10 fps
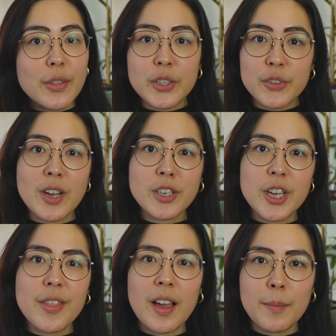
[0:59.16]
the
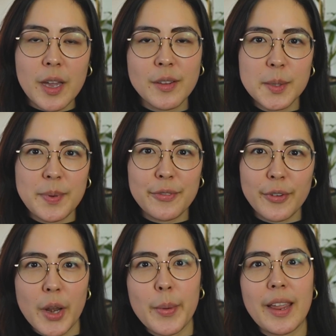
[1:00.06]
structure that I'm going to be
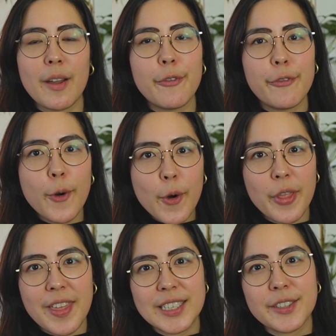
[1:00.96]
following for
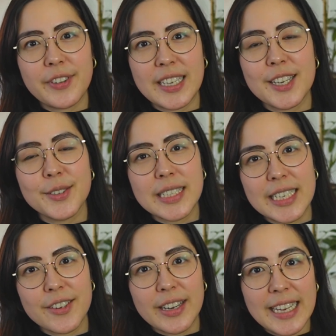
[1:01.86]
this video
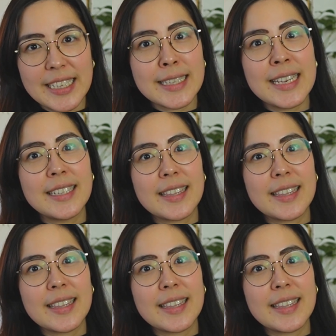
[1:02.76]
series is